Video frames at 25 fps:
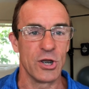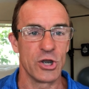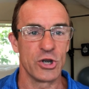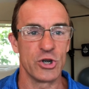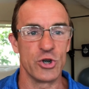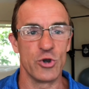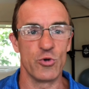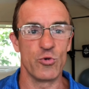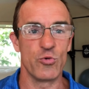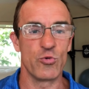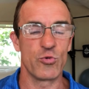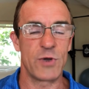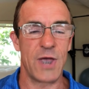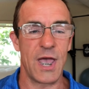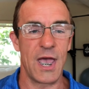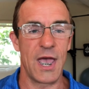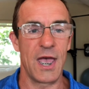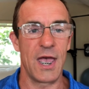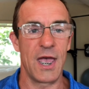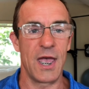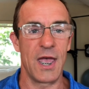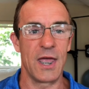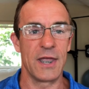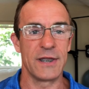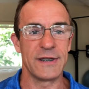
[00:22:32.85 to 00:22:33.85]
You
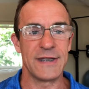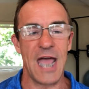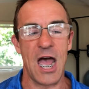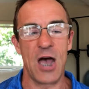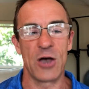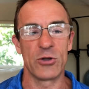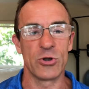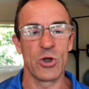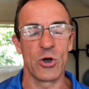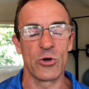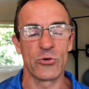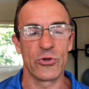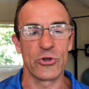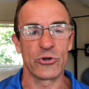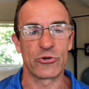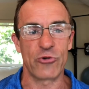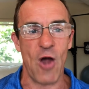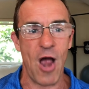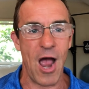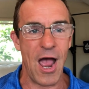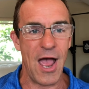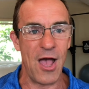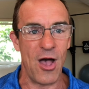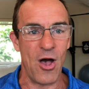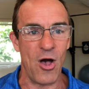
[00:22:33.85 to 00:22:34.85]
can download the
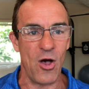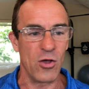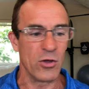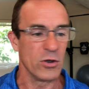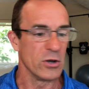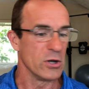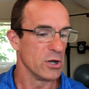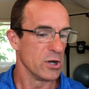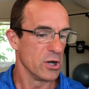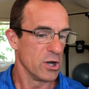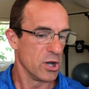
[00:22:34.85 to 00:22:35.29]
trial,